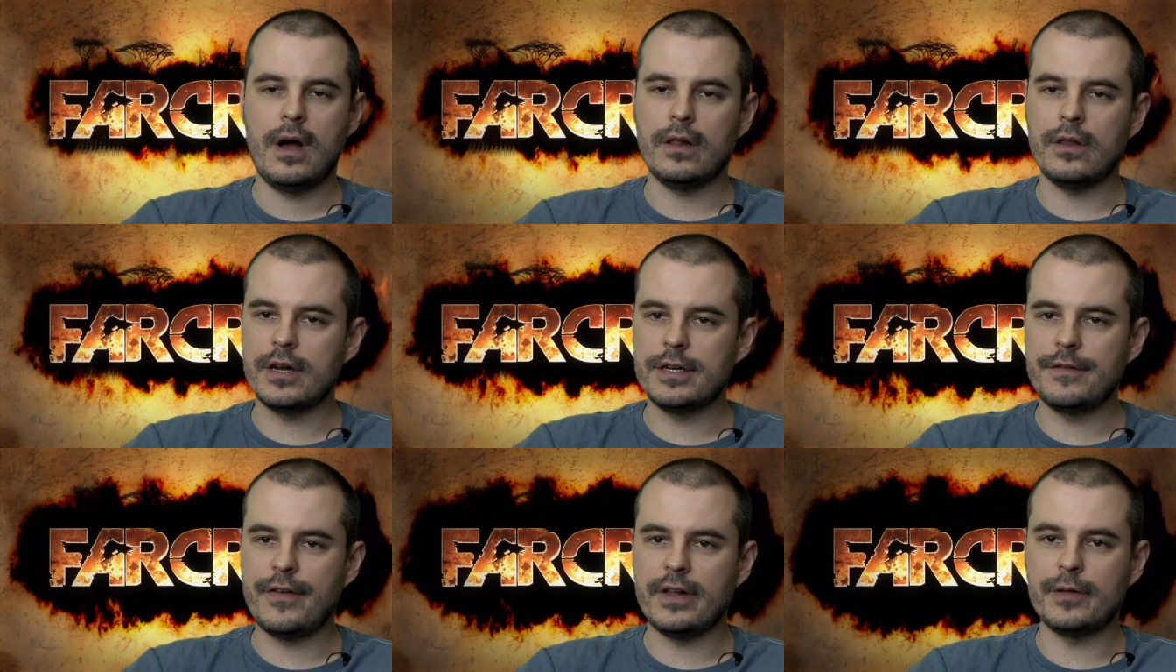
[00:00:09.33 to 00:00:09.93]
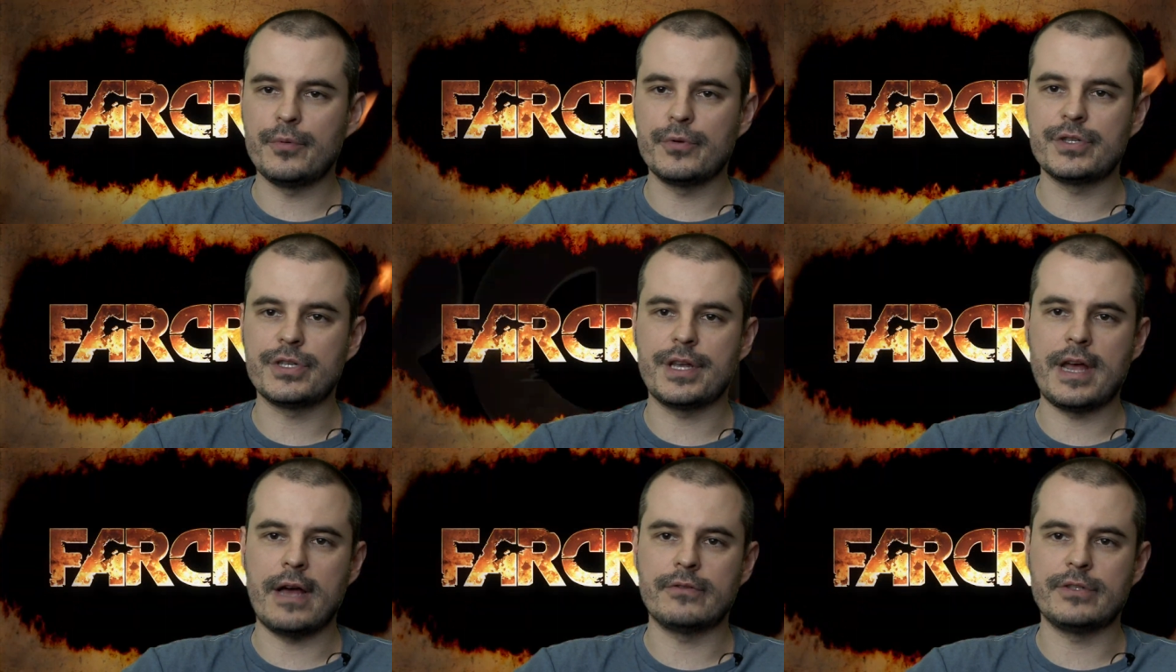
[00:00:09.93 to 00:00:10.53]
A lot of developers
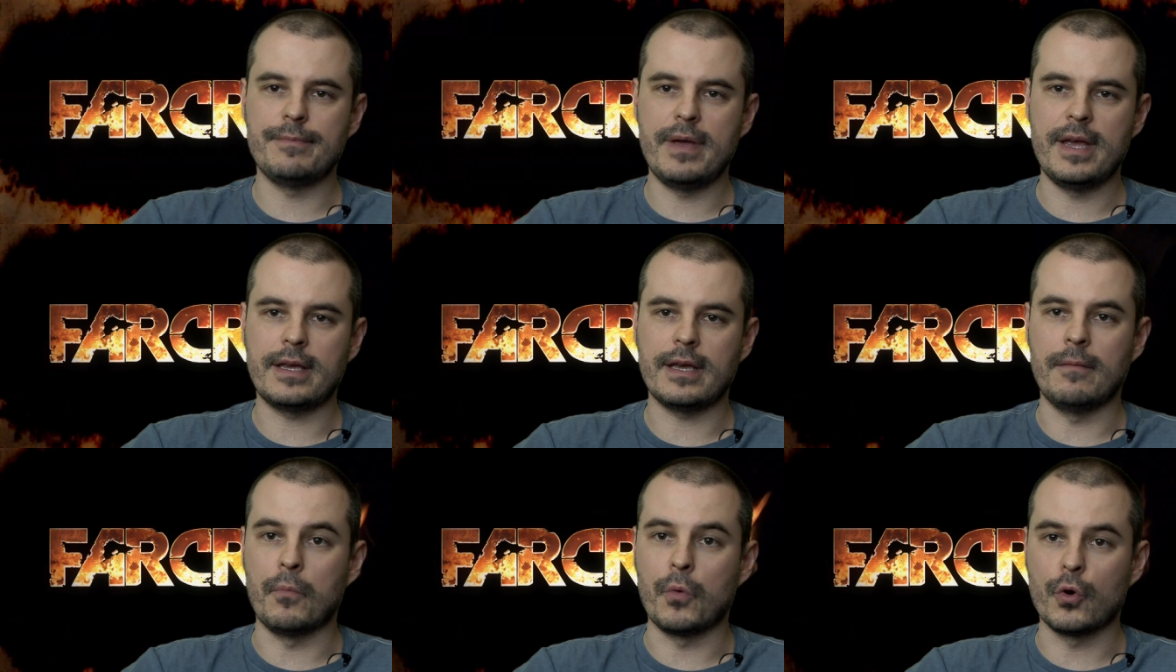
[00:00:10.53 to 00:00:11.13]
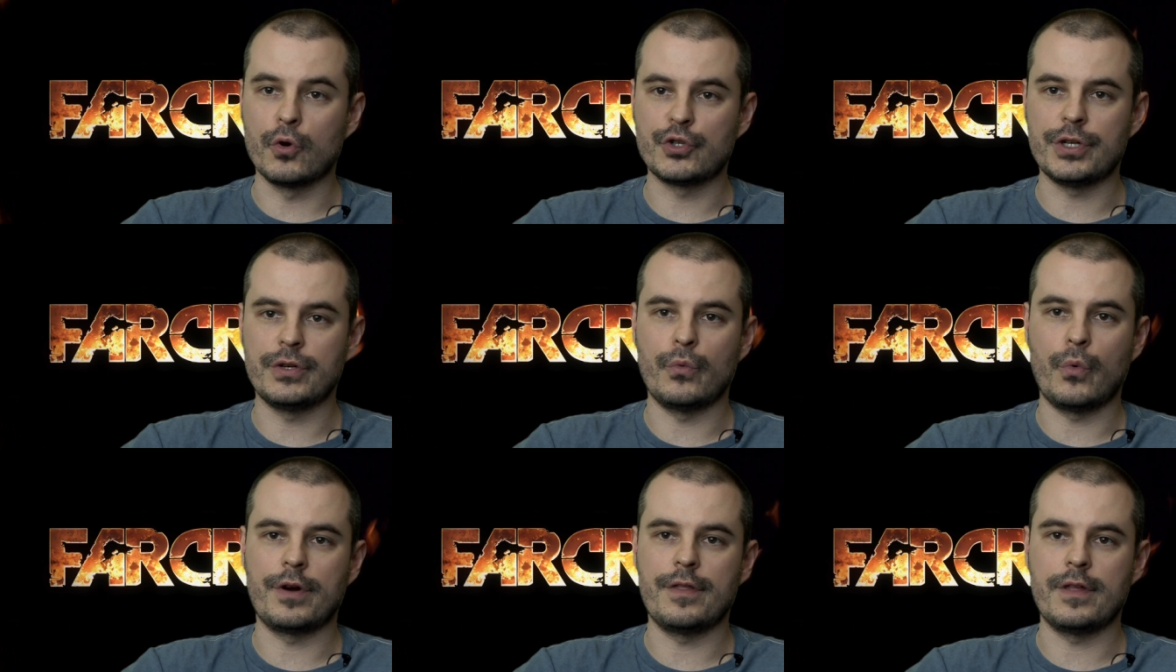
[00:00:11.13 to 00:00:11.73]
set out to make
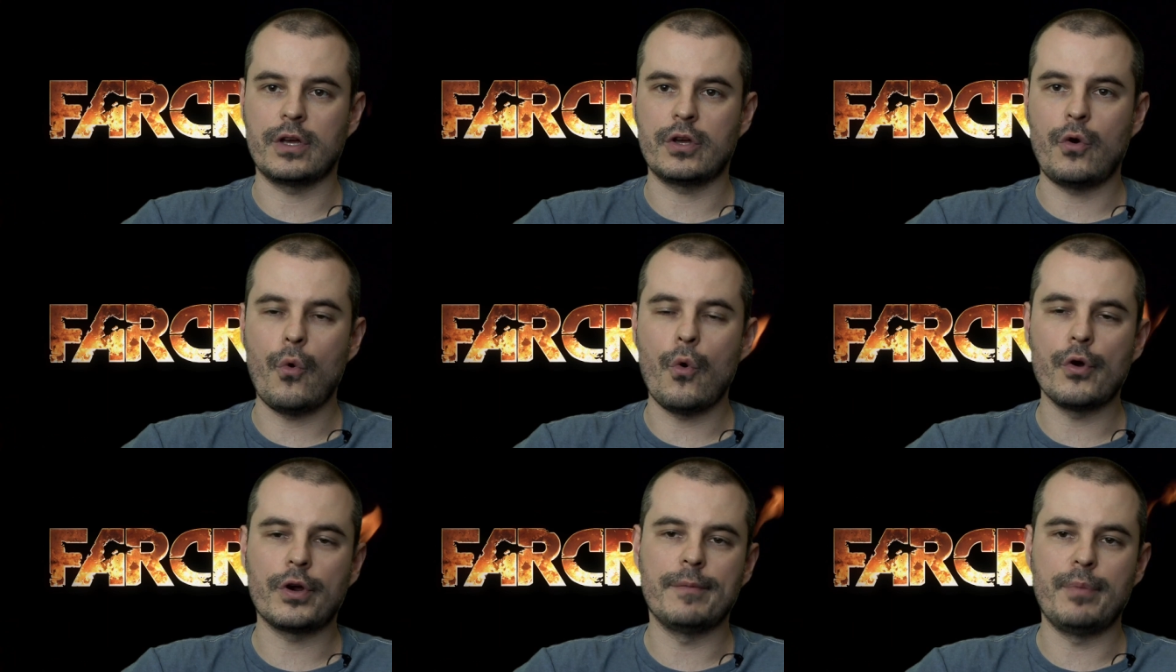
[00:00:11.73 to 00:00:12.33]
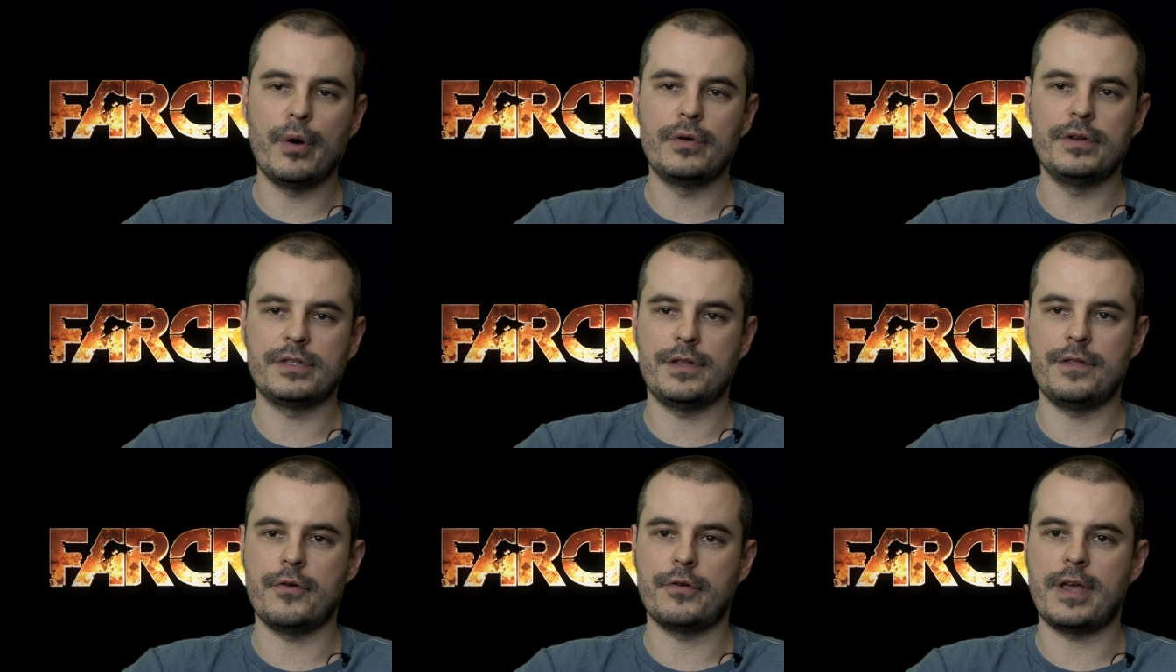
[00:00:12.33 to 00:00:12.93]
immersion one of the core
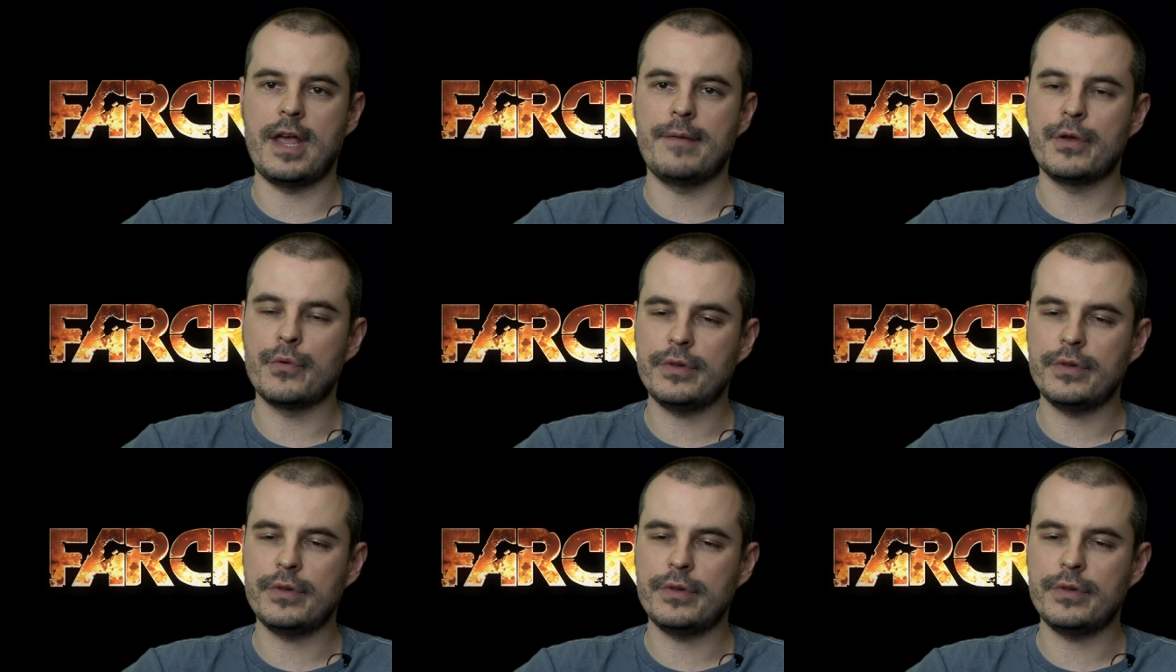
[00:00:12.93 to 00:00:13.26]
components of their game.